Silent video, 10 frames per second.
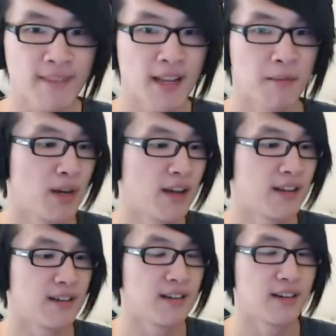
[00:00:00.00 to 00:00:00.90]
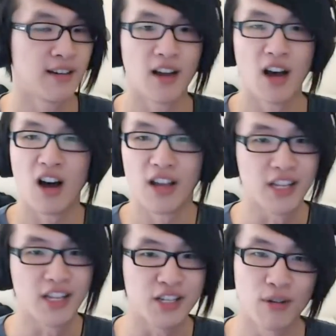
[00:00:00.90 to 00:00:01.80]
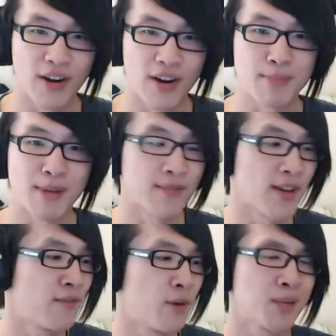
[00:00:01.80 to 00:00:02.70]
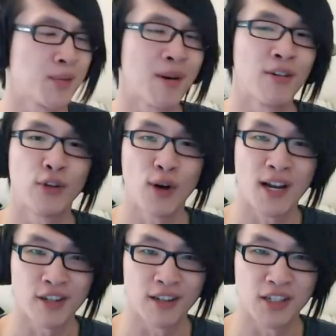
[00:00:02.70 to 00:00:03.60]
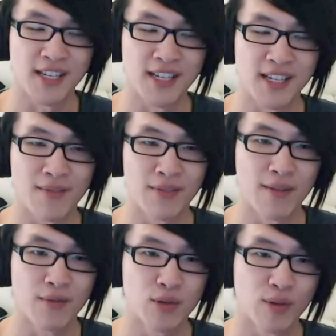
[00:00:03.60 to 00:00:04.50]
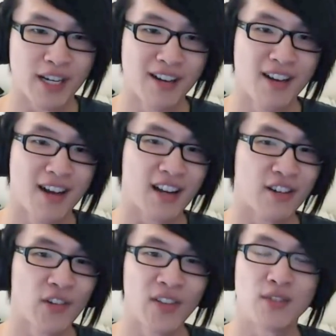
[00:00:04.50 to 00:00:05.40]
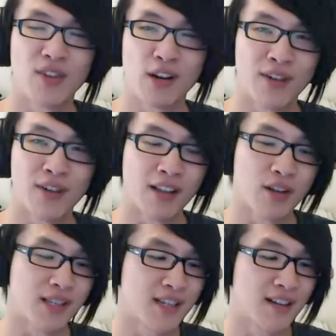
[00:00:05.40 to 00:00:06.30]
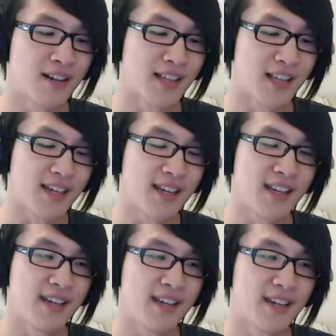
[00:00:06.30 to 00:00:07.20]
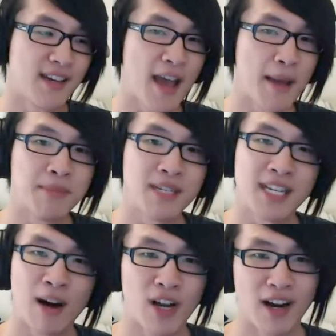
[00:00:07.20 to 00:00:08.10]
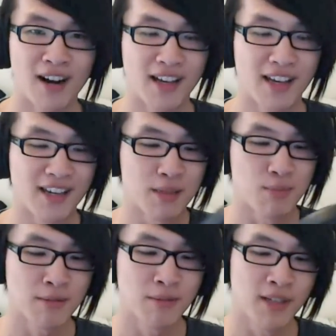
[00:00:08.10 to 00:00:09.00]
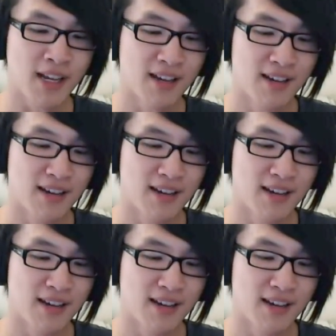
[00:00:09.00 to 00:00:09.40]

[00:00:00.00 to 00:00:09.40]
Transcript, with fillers: but it's still a very expensive headphone. It's about four hundred dollars for the seventy-five twenty. And I don't think it's very good value considering that the M D R one R is probably